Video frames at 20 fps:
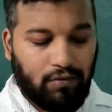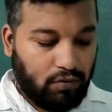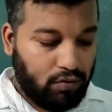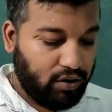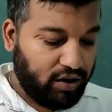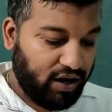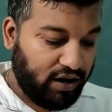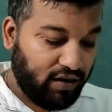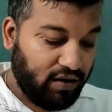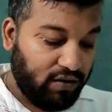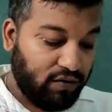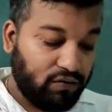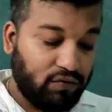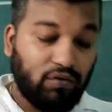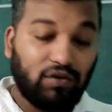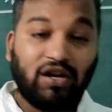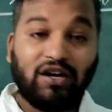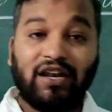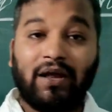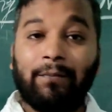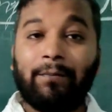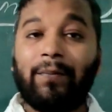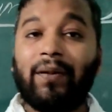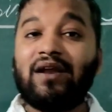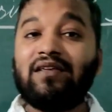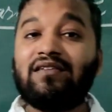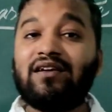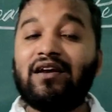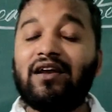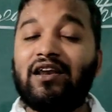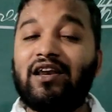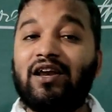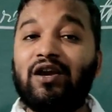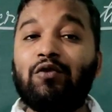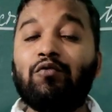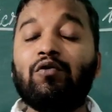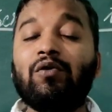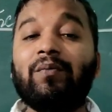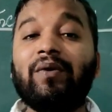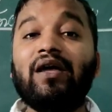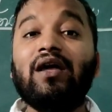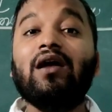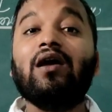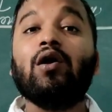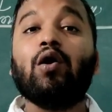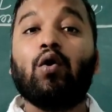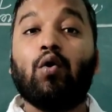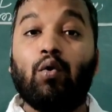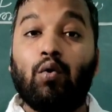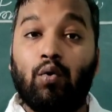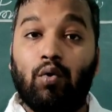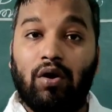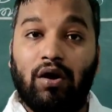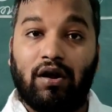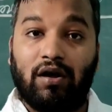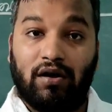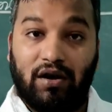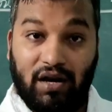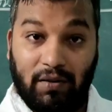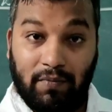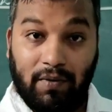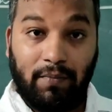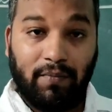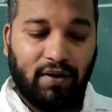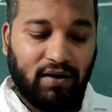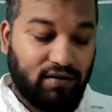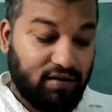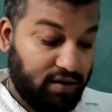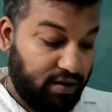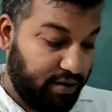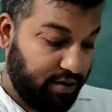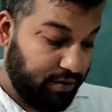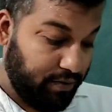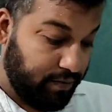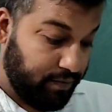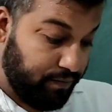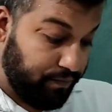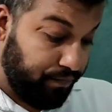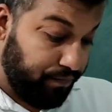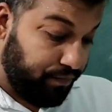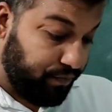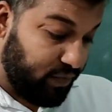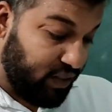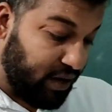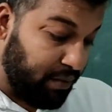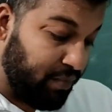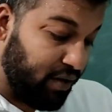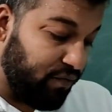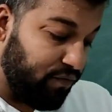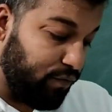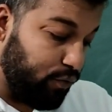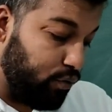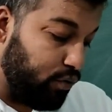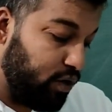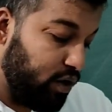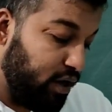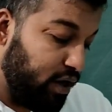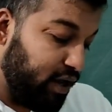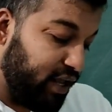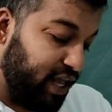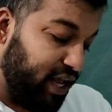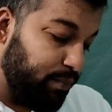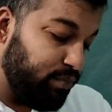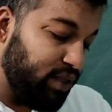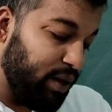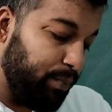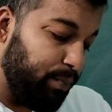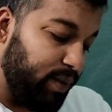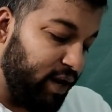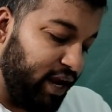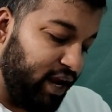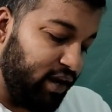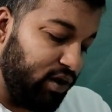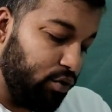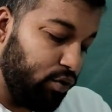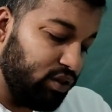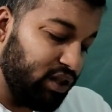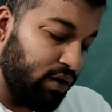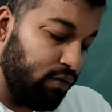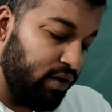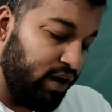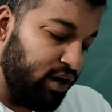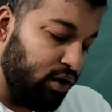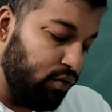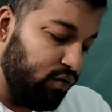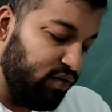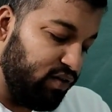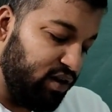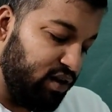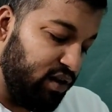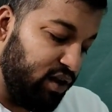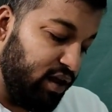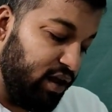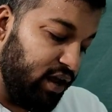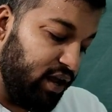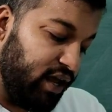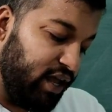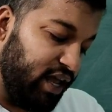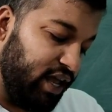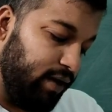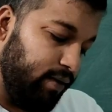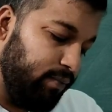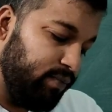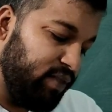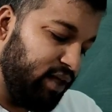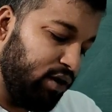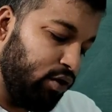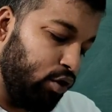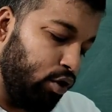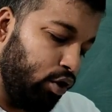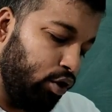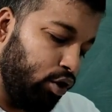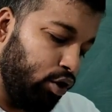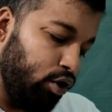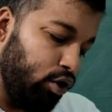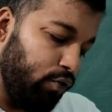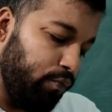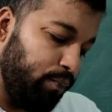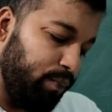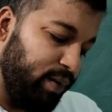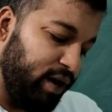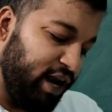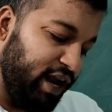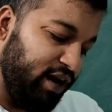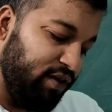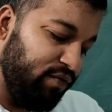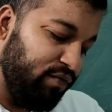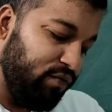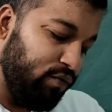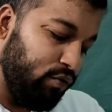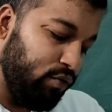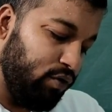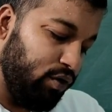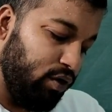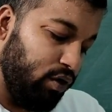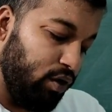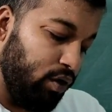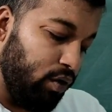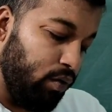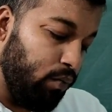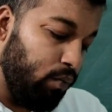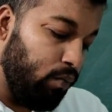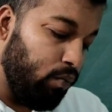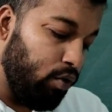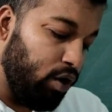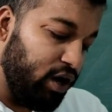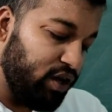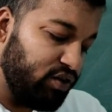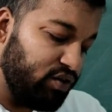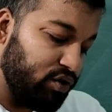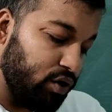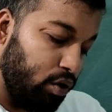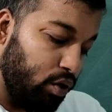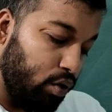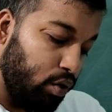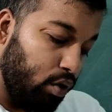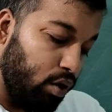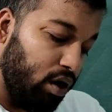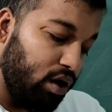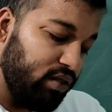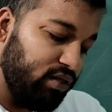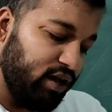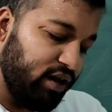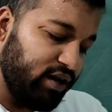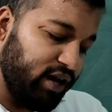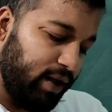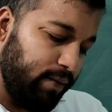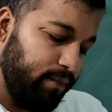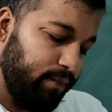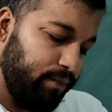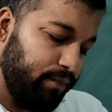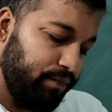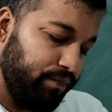Okay. So the temperature in it will be cold. Remember that. Number 4, keep the plate on the windowsill. Keep the cotton of plate 4 moist all the time.